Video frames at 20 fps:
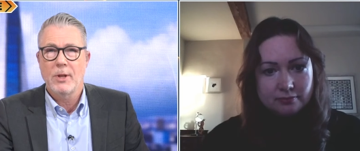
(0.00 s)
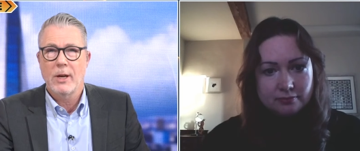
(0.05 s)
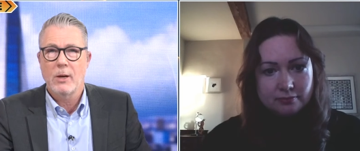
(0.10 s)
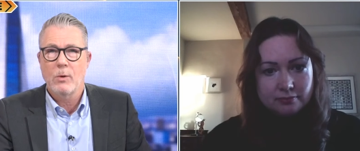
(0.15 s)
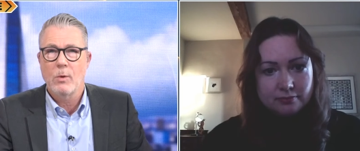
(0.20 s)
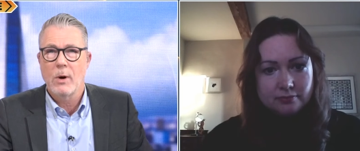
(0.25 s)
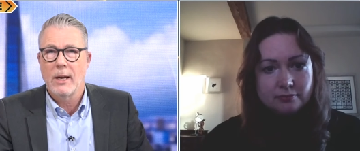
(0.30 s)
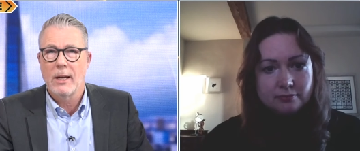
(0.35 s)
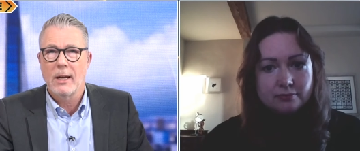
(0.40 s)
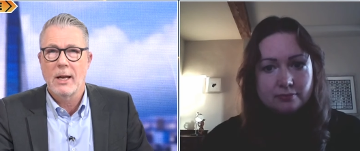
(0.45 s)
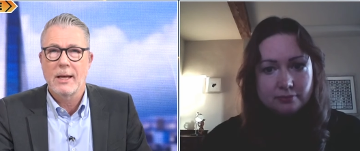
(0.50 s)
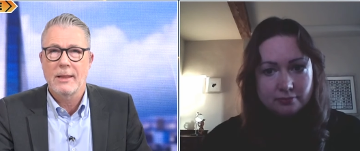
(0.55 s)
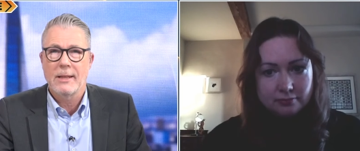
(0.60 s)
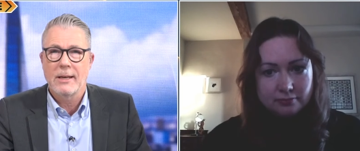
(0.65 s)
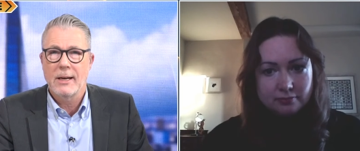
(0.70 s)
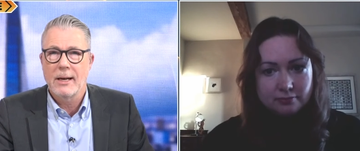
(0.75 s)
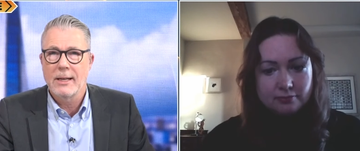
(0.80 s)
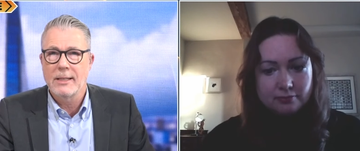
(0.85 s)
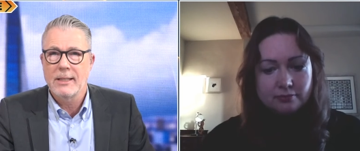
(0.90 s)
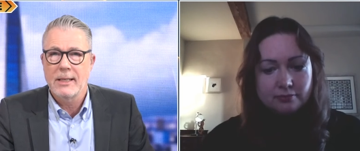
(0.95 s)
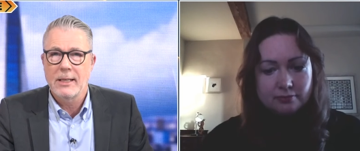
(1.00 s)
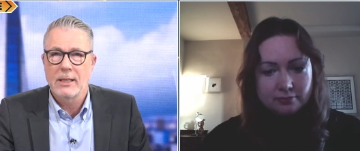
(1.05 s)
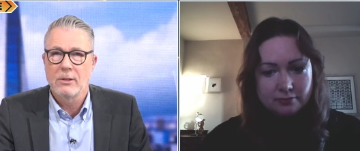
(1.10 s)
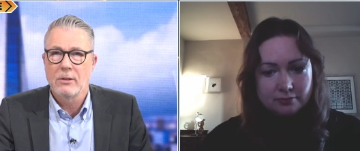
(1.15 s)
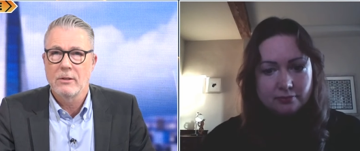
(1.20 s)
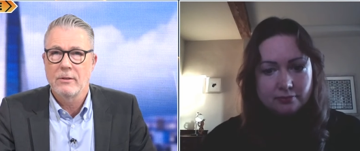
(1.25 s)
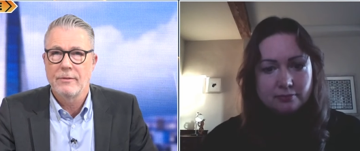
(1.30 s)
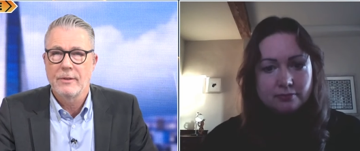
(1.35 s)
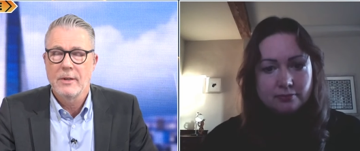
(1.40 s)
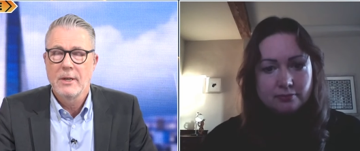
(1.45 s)
Speaker 1: they quite like the idea
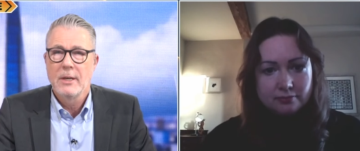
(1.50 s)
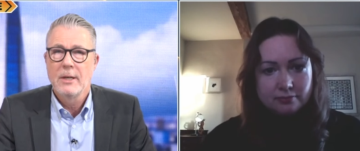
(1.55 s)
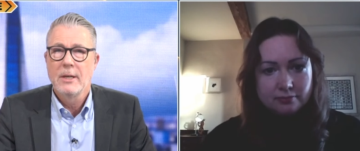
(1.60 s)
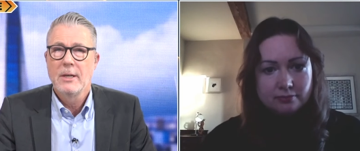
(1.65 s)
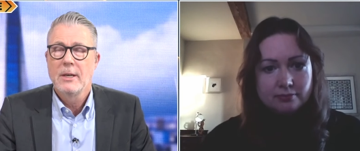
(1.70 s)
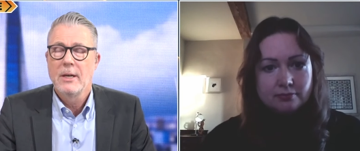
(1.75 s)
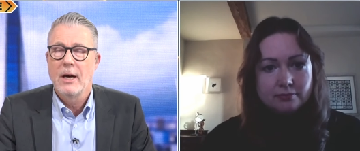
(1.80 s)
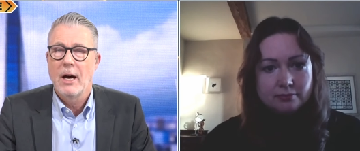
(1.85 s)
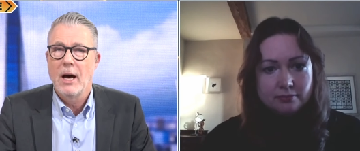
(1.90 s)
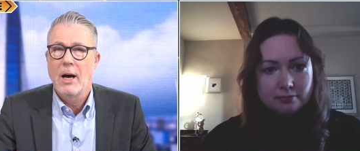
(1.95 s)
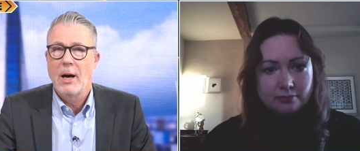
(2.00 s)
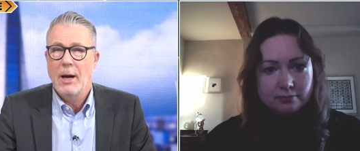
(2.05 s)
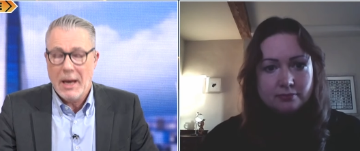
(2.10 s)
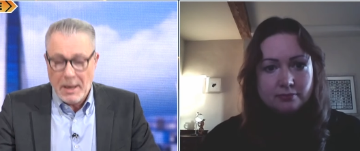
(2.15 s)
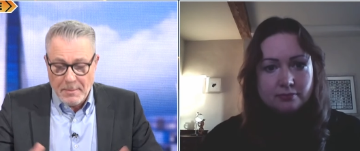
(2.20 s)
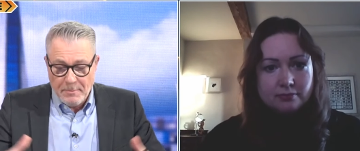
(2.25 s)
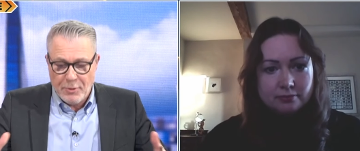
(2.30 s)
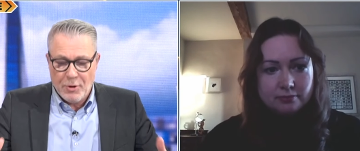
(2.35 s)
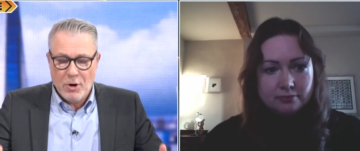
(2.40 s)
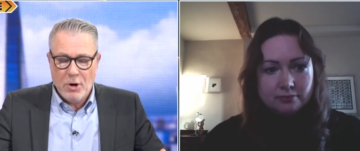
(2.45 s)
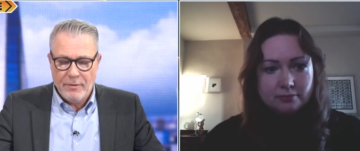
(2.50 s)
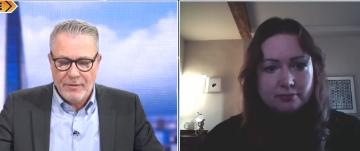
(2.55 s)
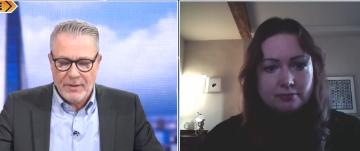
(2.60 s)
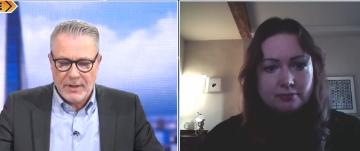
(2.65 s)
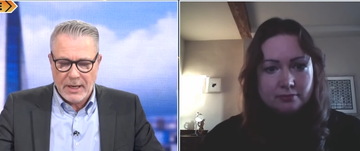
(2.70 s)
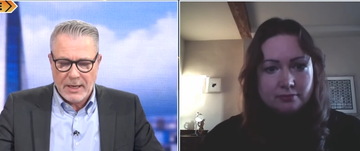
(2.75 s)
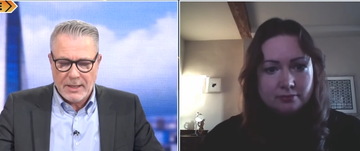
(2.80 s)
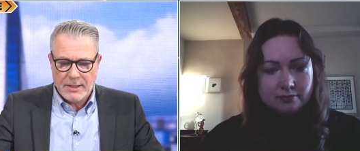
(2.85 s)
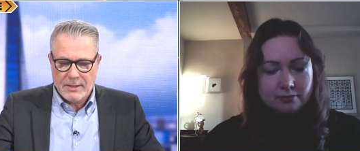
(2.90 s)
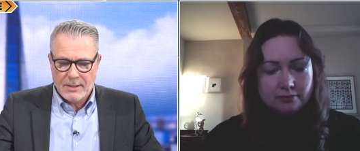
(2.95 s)
of uh,
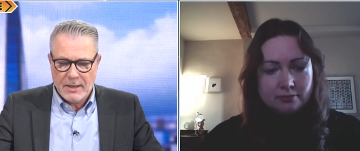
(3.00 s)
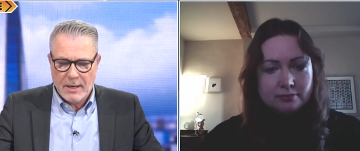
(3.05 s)
improving it.